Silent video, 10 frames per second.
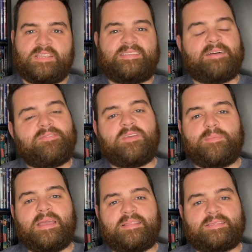definitely
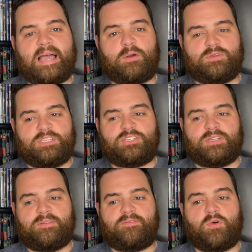made this
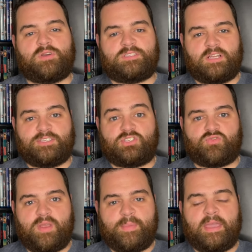acquisition focused on
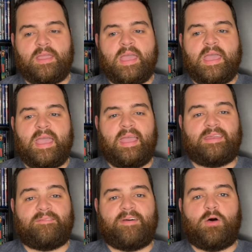streaming
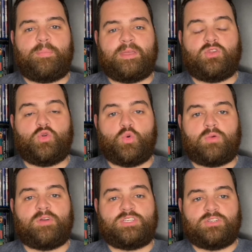and developing new
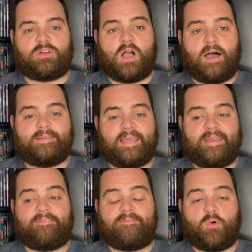original
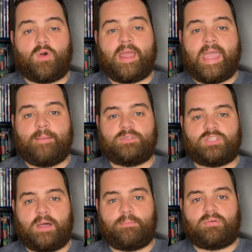content for
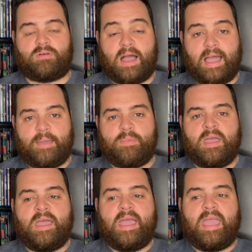Amazon Prime,
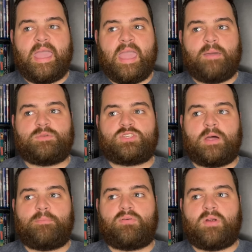
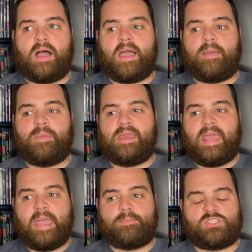Amazon Prime
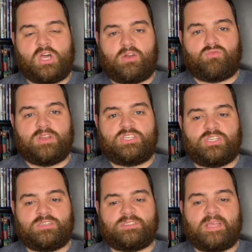and Amazon
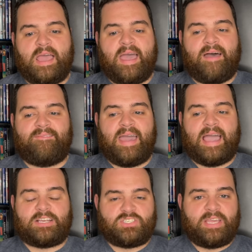Originals have
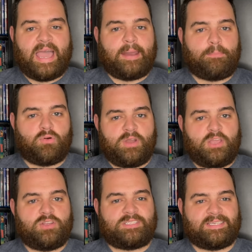actually had a pretty
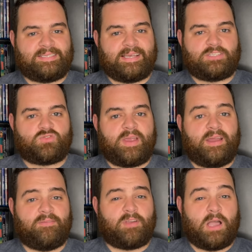good success
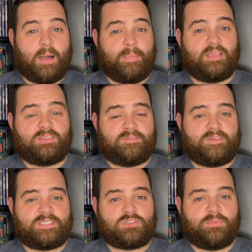rate of coming to
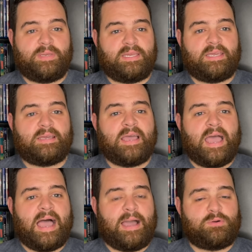physical media.
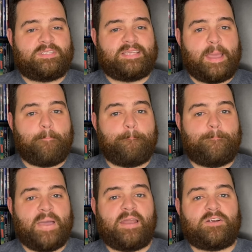I would say
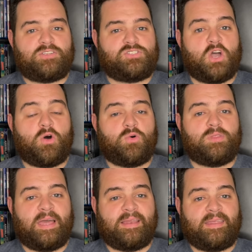better so
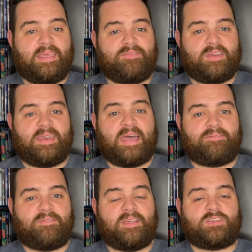than even
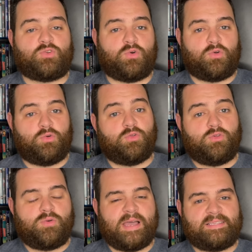Netflix or
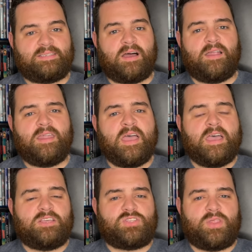Hulu has done.
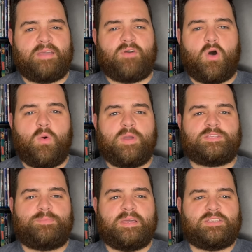So they've
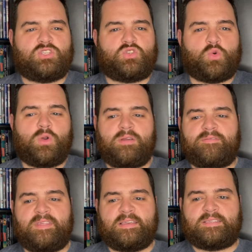always been sort
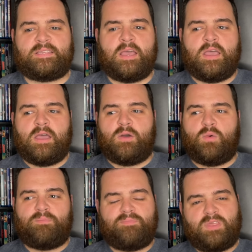of this,
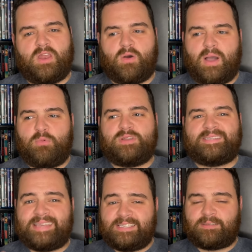you know, I wouldn't
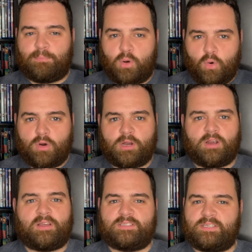say
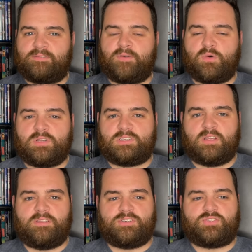supporter, because they're focused
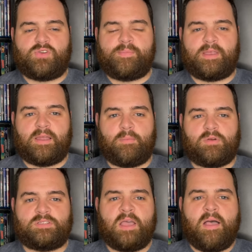on their streaming numbers,